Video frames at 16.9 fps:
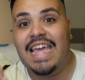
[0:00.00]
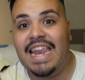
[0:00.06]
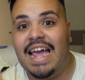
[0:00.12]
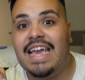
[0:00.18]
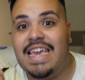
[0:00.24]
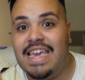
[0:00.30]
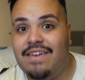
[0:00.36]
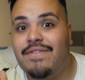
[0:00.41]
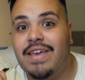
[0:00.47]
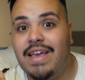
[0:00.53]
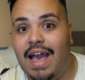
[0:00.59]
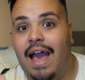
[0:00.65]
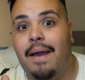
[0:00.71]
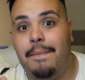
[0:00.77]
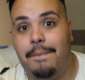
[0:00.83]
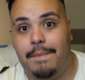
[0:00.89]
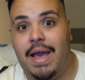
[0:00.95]
And I even
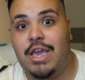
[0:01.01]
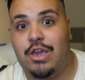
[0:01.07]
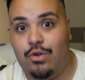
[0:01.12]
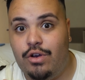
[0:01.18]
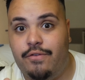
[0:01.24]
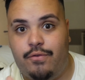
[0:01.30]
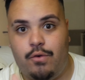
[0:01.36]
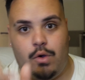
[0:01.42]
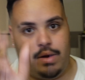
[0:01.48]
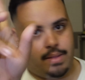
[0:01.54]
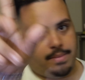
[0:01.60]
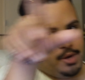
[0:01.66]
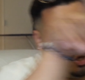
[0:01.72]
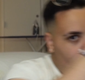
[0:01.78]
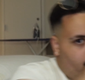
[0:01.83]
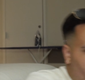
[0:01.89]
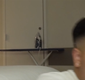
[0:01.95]
got my uniform. Let me
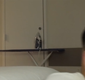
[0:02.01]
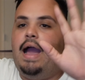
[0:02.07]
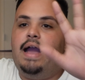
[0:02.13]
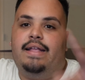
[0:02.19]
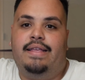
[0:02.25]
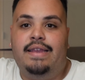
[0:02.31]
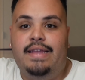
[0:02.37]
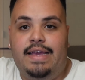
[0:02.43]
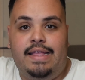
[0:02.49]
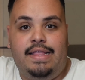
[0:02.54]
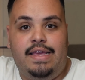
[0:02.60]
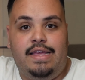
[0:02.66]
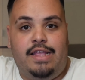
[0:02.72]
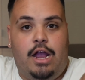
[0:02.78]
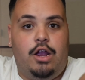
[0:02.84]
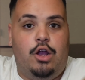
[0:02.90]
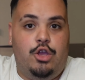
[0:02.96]
show it. I didn't get the
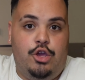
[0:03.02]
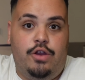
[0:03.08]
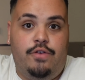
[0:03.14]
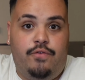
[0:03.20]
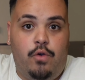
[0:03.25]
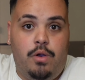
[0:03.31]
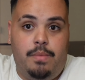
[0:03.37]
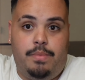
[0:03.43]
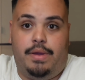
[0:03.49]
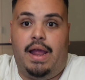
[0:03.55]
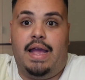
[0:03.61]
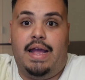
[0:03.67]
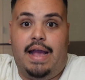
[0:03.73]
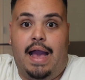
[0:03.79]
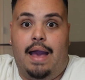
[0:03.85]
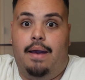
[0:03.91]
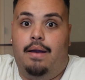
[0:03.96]
entire uniform, but I
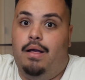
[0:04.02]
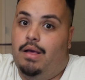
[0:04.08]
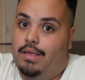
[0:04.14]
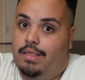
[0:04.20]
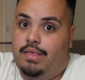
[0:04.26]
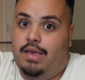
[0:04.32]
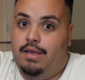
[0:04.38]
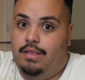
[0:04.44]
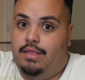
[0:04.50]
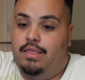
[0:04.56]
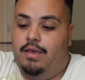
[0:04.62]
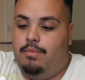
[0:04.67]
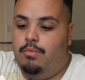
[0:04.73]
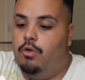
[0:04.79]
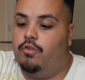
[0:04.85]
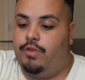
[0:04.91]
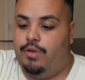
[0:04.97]
got, I think, the
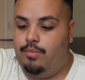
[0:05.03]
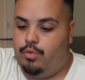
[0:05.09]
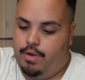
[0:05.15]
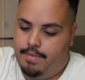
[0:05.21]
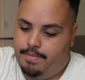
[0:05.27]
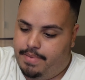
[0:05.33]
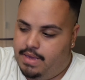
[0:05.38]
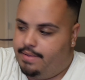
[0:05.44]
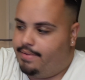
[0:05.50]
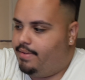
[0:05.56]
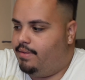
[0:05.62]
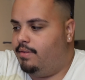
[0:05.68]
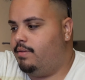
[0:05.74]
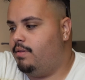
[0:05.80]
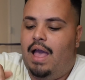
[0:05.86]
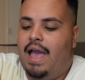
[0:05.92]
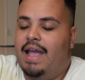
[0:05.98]
most important
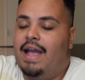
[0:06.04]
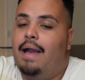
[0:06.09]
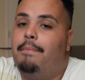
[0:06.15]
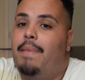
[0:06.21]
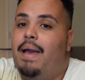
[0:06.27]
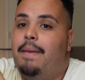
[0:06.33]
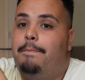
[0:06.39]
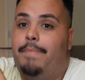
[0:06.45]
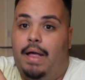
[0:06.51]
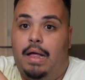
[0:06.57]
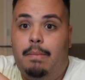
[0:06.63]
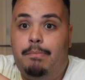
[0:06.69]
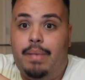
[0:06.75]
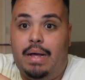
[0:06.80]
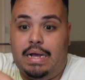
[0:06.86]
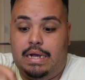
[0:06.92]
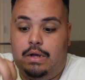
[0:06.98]
pieces. I got my
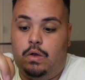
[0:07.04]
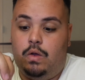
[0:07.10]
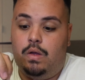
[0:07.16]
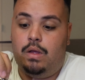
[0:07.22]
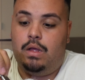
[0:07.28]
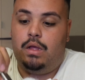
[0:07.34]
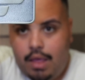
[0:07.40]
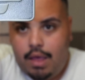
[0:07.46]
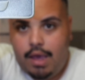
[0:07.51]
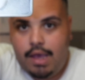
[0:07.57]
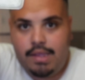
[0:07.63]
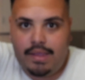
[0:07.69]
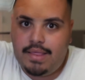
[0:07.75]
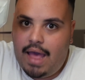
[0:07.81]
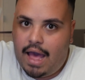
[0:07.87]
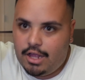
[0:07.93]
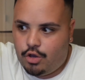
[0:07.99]
belt buckle.
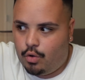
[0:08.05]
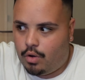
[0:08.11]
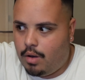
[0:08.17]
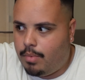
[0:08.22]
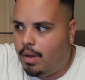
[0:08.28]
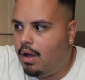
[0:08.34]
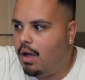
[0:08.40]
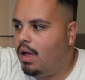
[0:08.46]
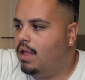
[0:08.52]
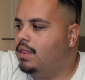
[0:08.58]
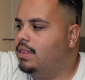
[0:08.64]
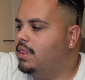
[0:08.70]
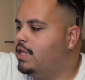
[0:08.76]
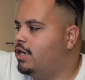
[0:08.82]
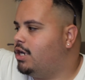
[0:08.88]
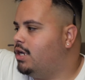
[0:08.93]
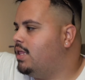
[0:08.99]
Isn't that adorable?
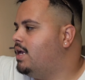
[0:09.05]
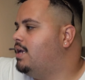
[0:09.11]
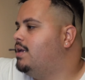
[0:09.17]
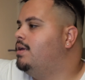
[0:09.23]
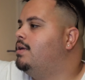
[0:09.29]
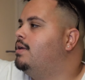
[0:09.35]
Literally.